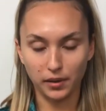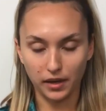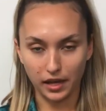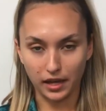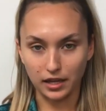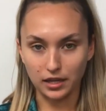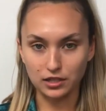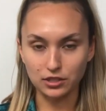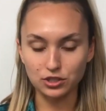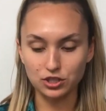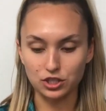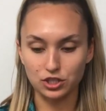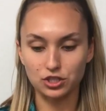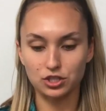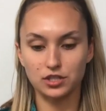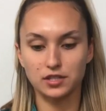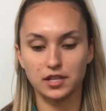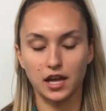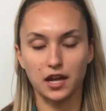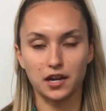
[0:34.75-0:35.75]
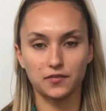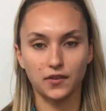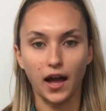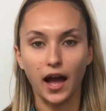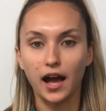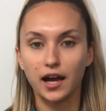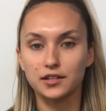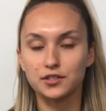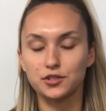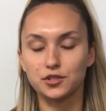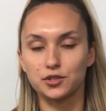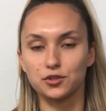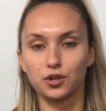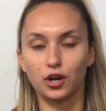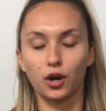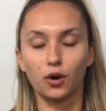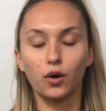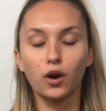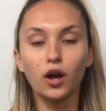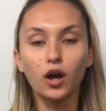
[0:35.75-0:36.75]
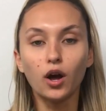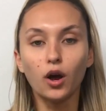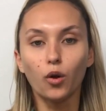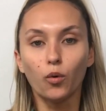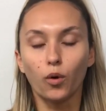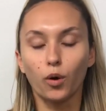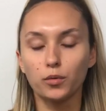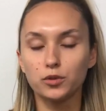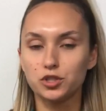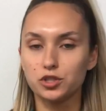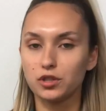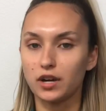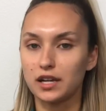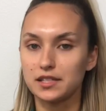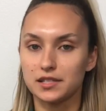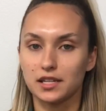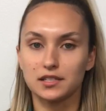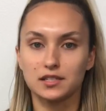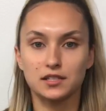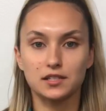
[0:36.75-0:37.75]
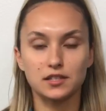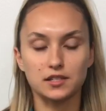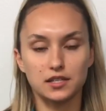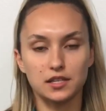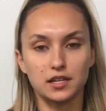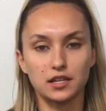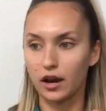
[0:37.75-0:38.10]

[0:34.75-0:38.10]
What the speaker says: page and just kind of asked, what would you guys like to see?